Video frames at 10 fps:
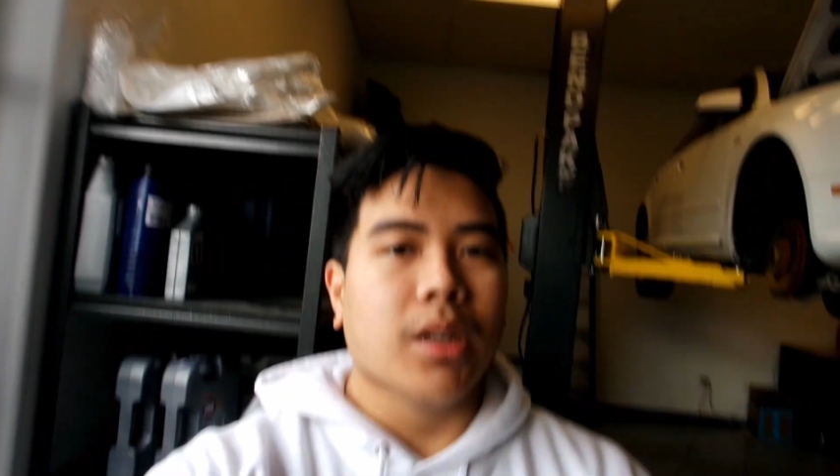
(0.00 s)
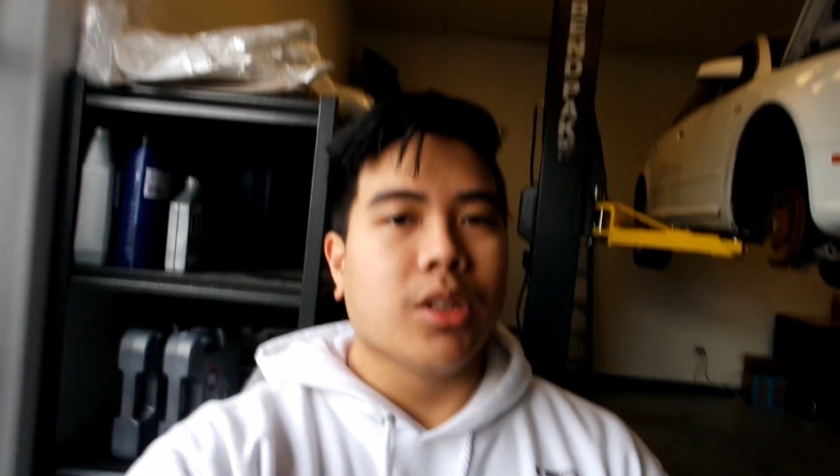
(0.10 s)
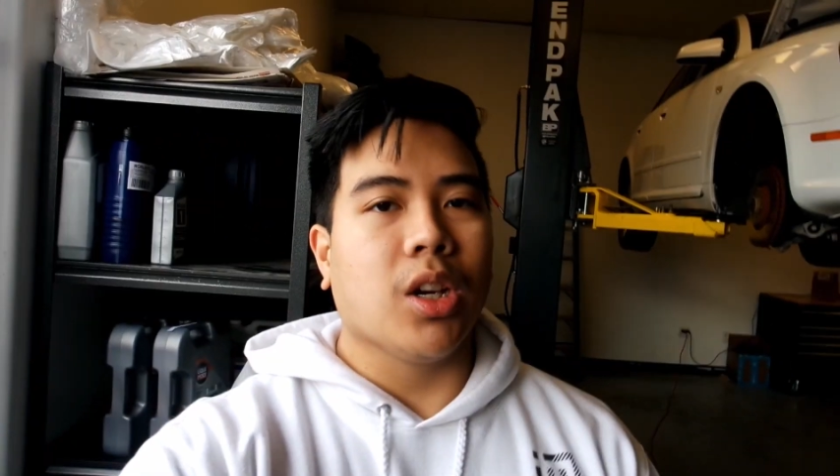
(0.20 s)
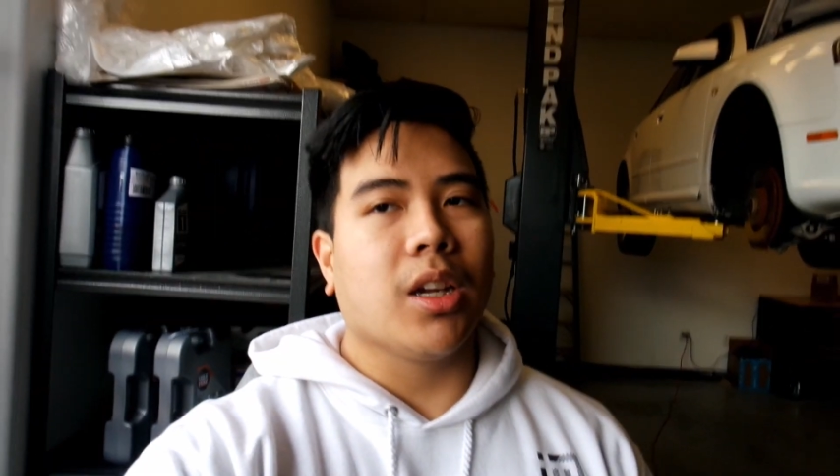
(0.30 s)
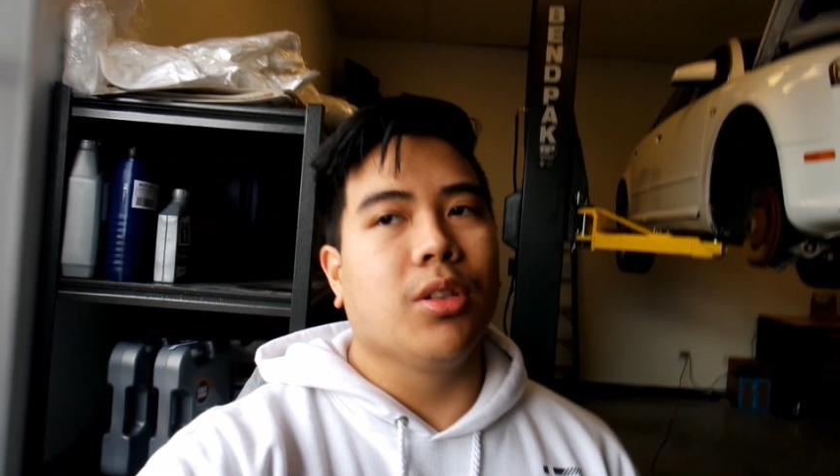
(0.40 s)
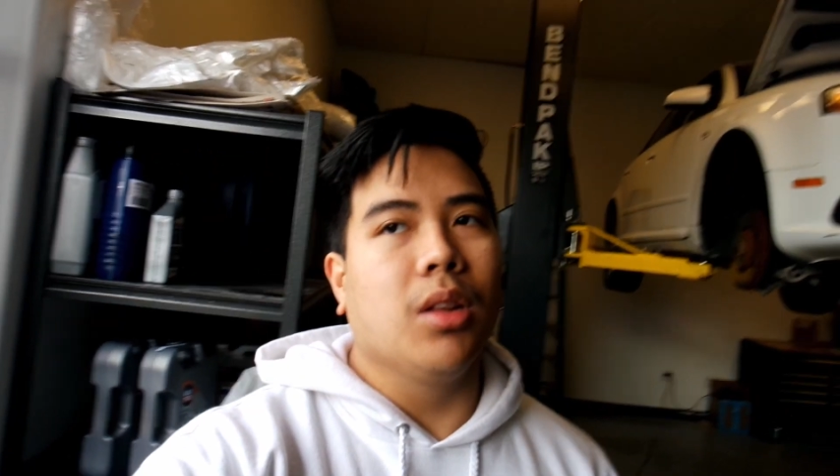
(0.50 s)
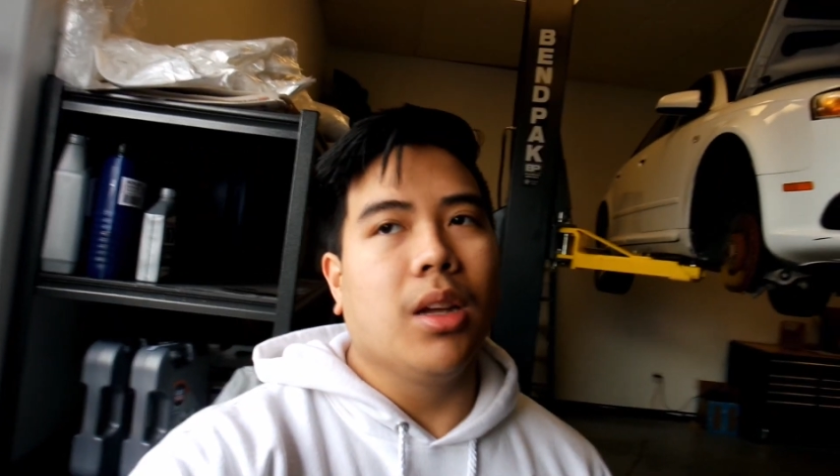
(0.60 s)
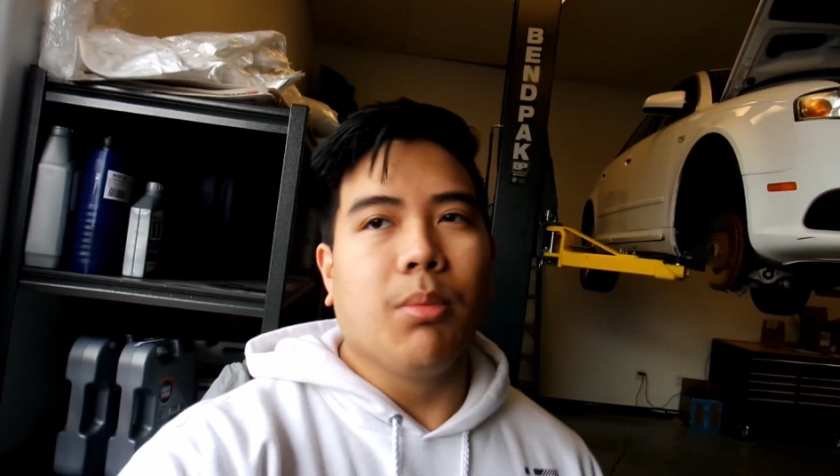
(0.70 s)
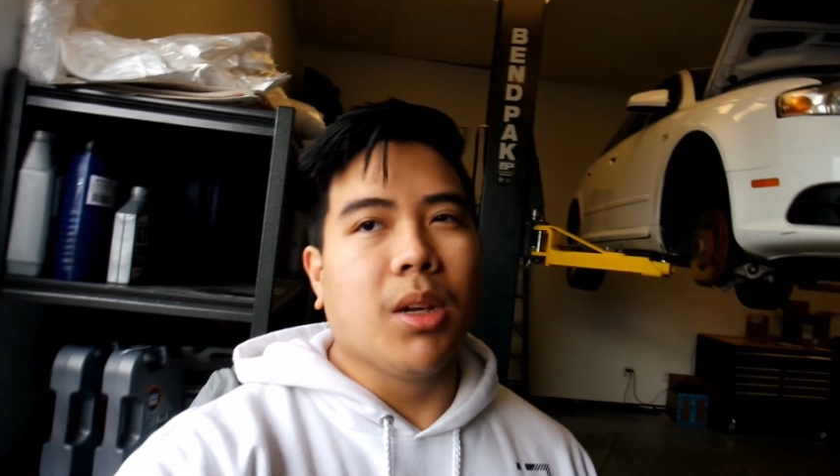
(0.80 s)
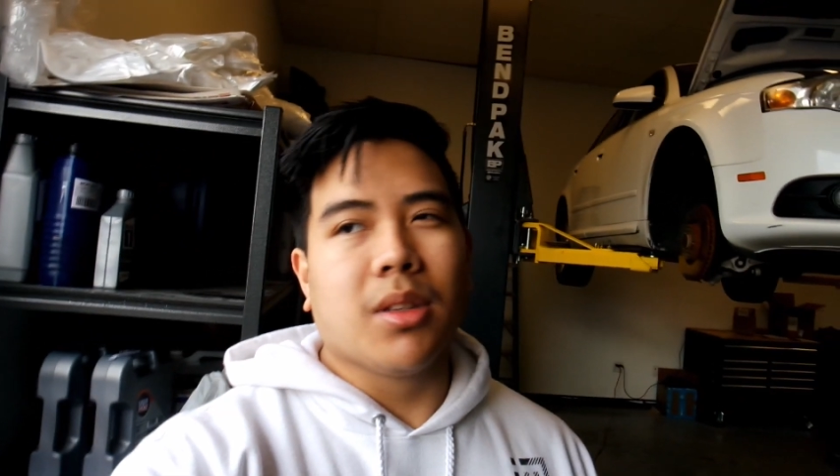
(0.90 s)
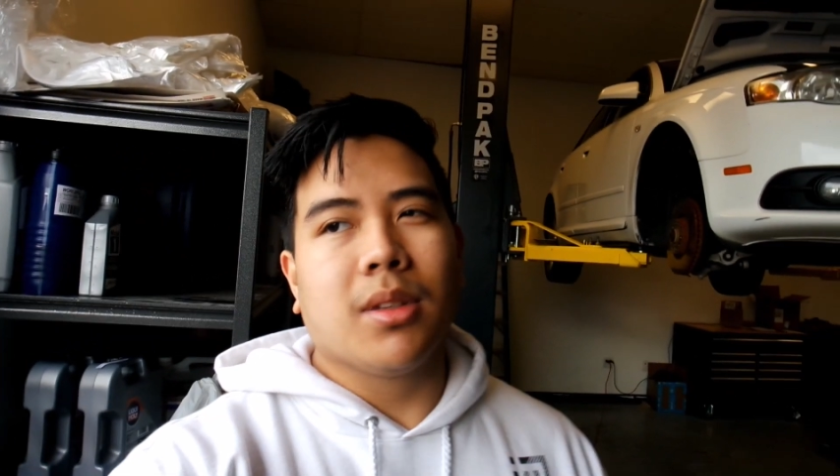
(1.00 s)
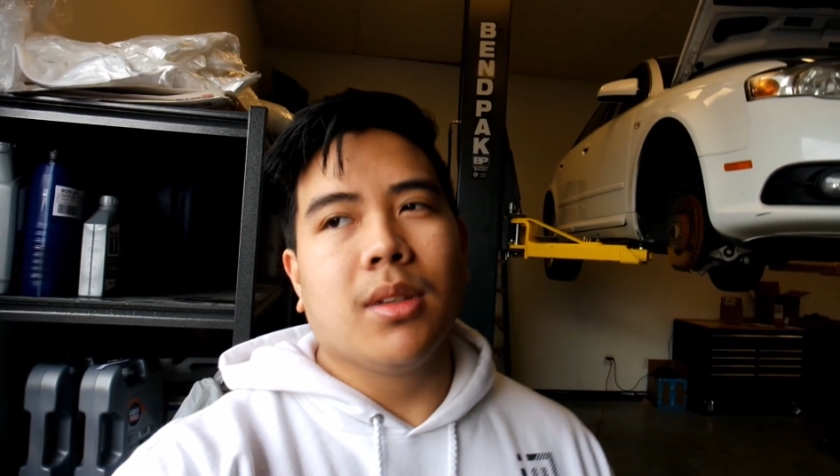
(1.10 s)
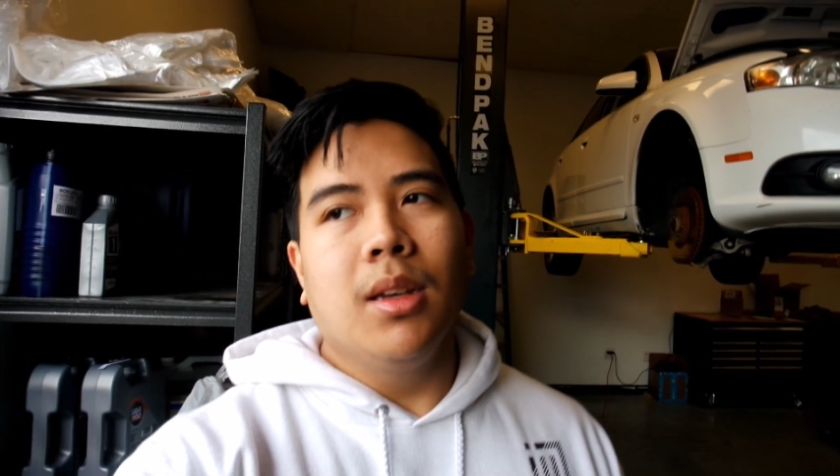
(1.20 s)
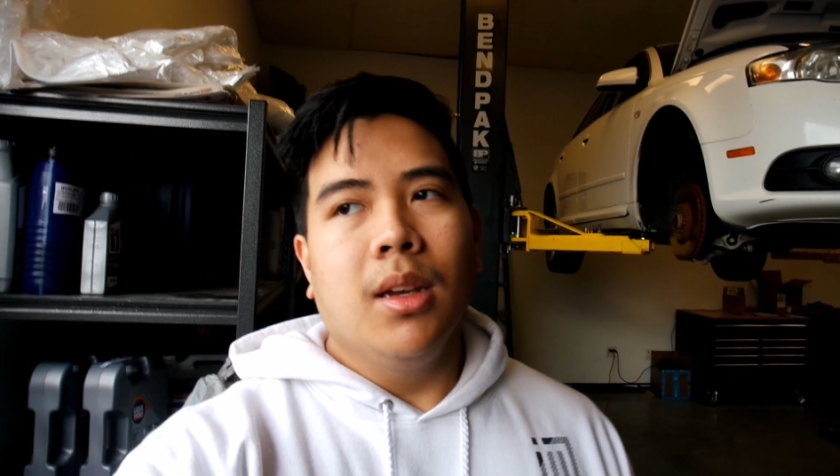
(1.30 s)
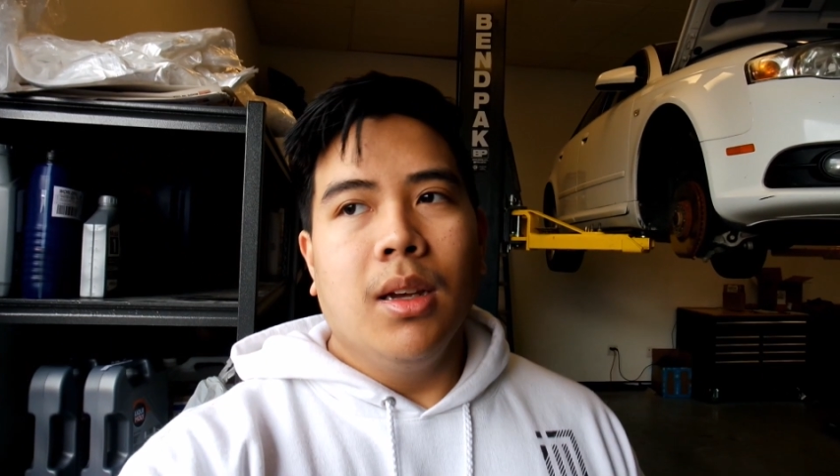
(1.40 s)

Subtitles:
the check engine light because